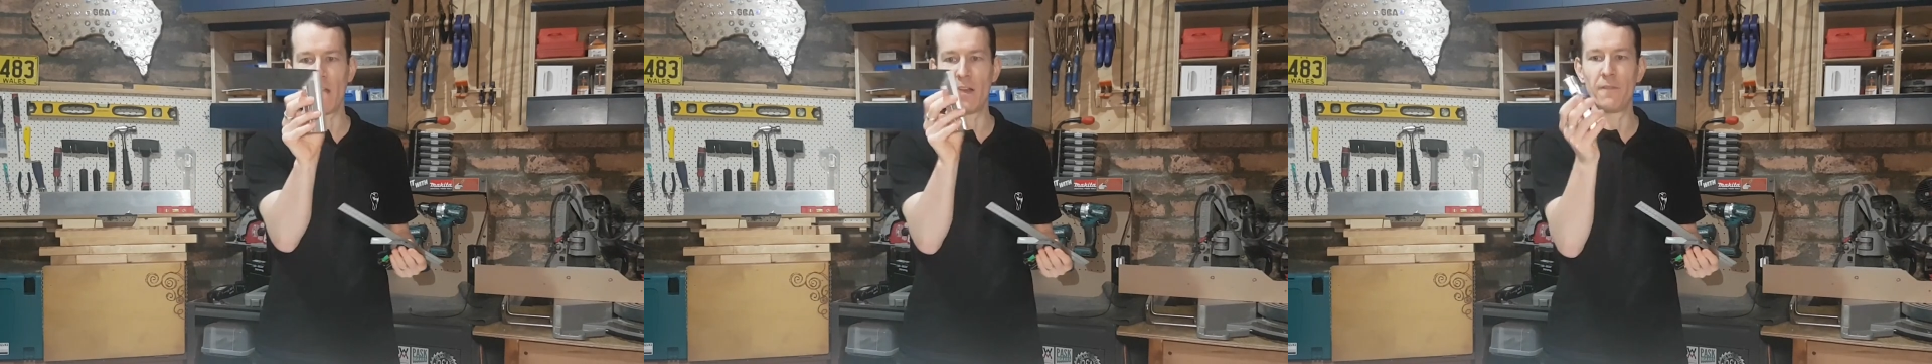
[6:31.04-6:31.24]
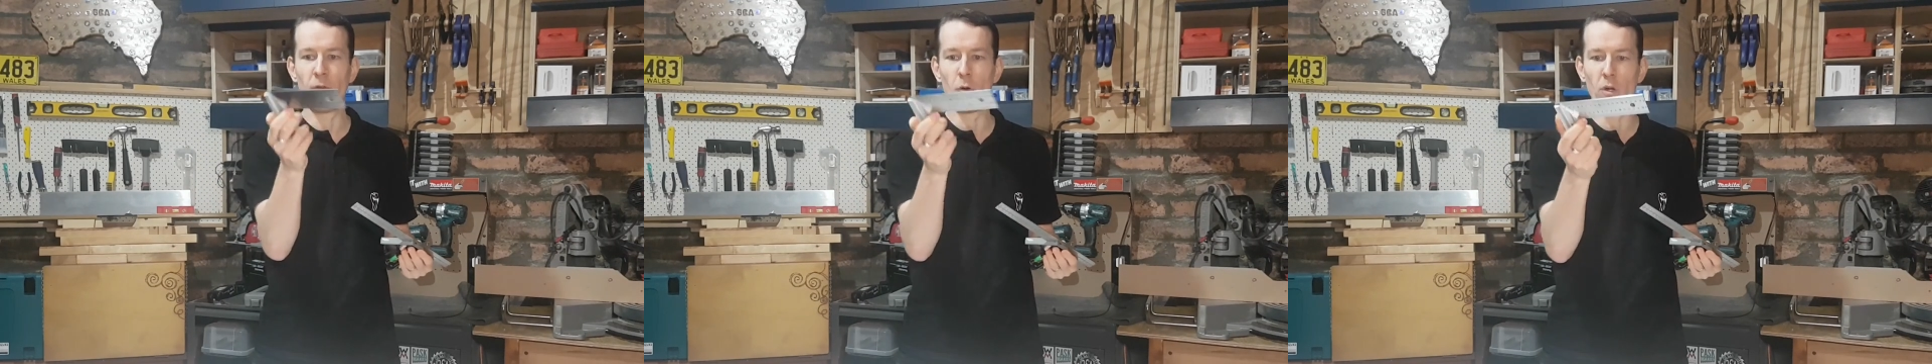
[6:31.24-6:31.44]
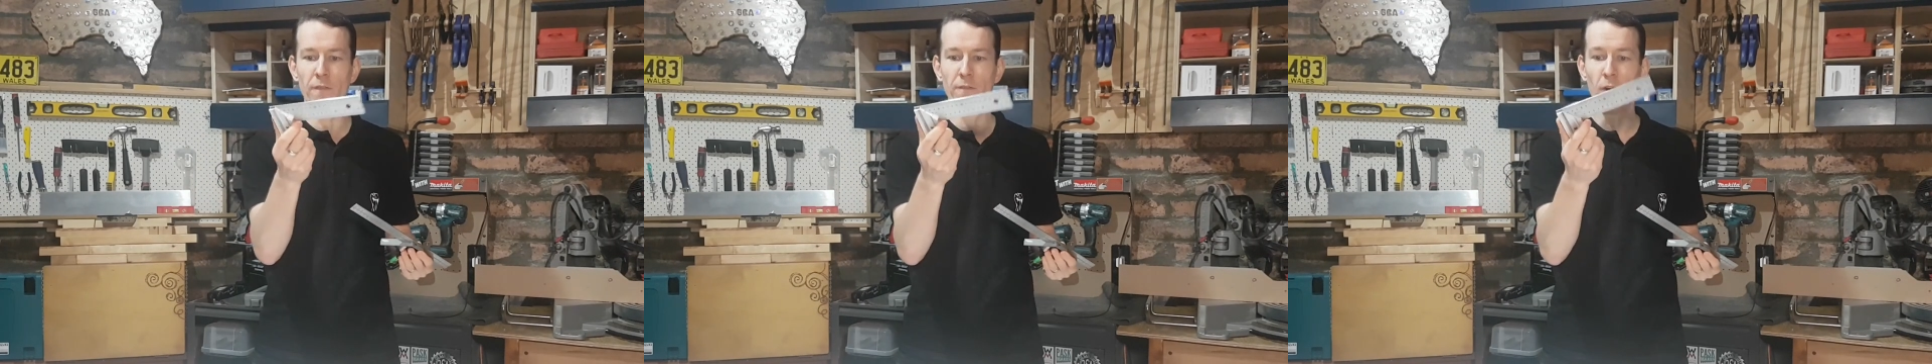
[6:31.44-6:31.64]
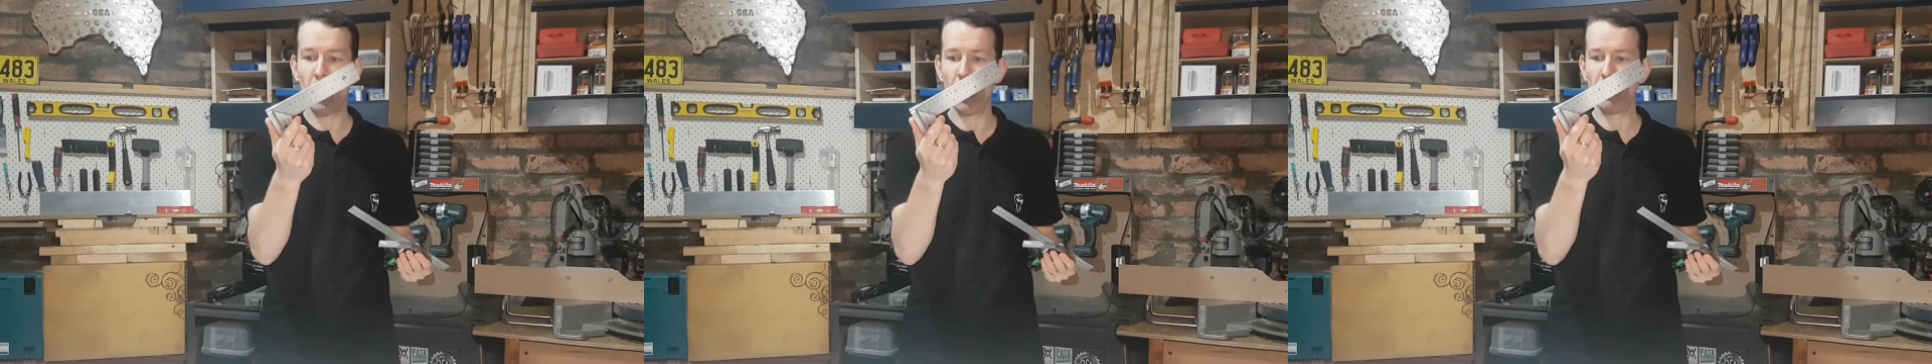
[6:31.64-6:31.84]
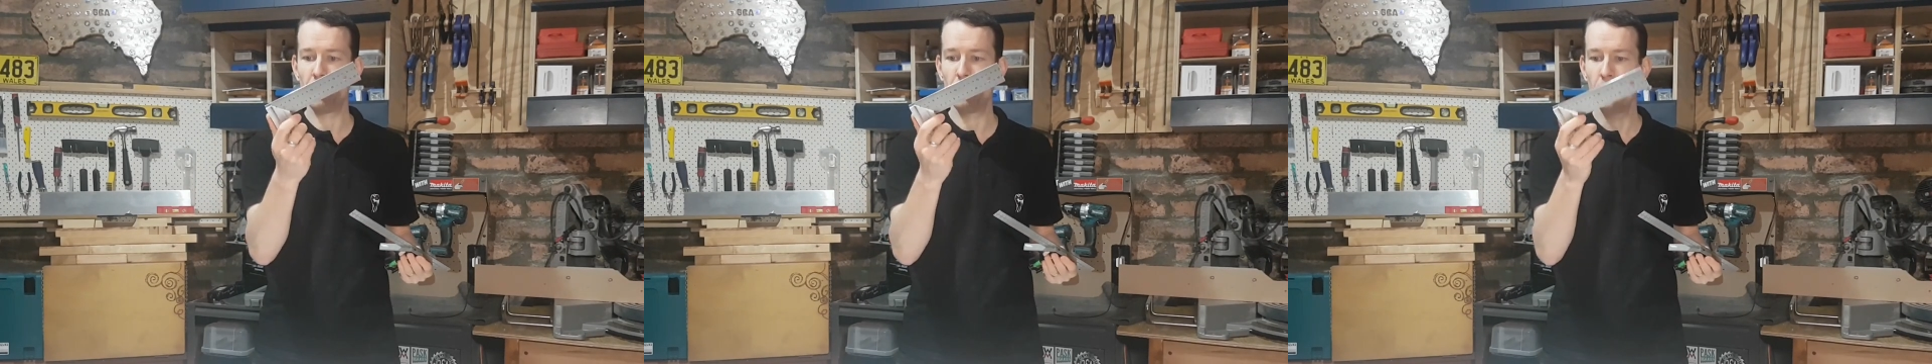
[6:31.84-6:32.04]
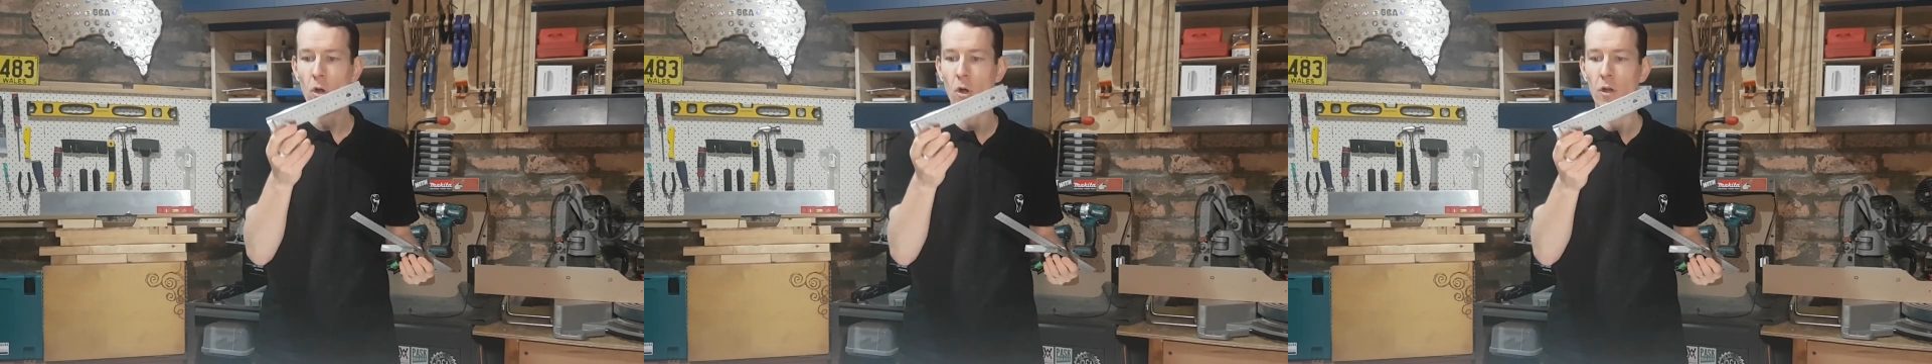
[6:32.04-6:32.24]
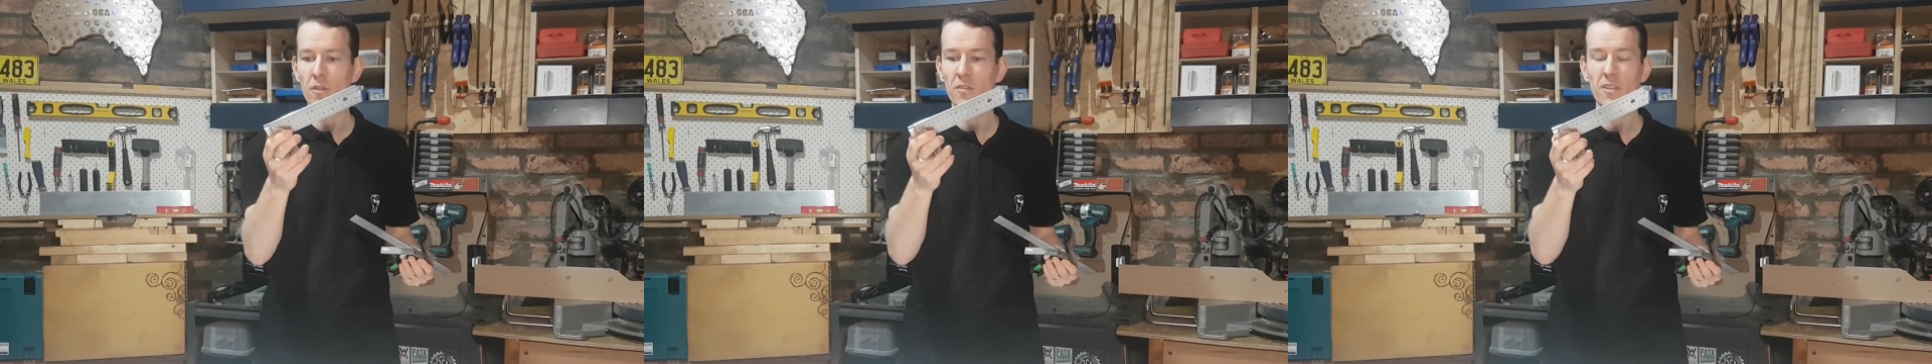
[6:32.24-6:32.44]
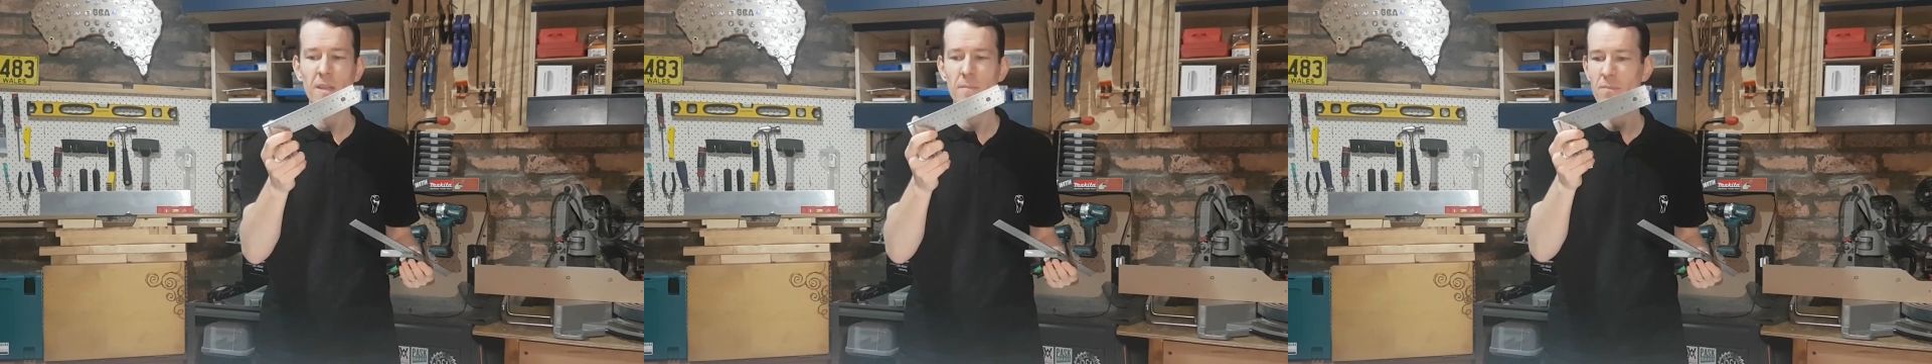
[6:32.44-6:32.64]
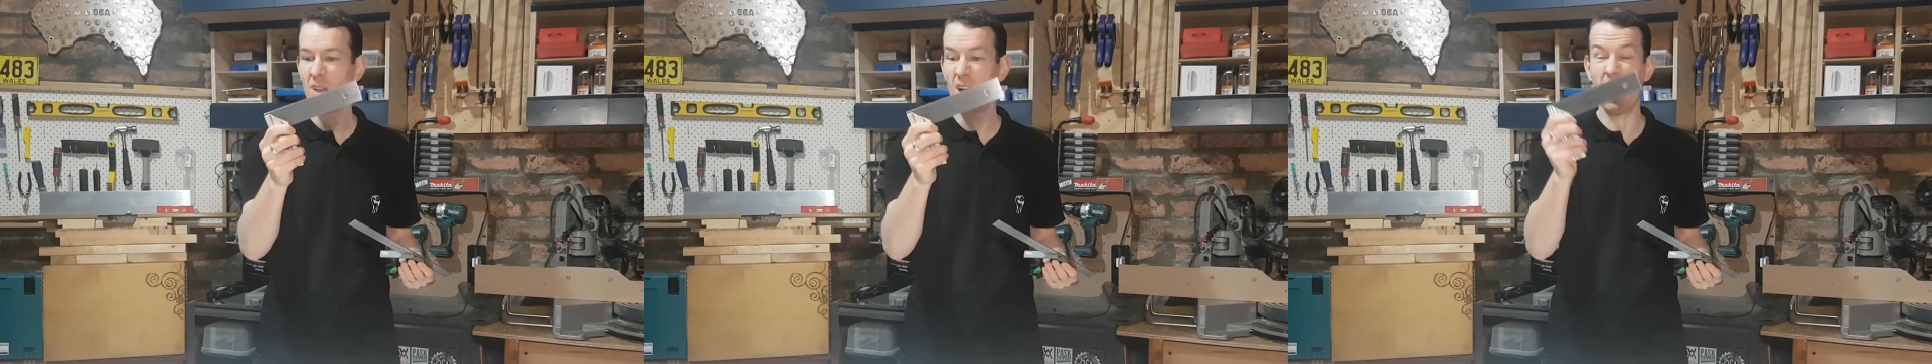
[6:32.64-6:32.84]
and 45, but honestly,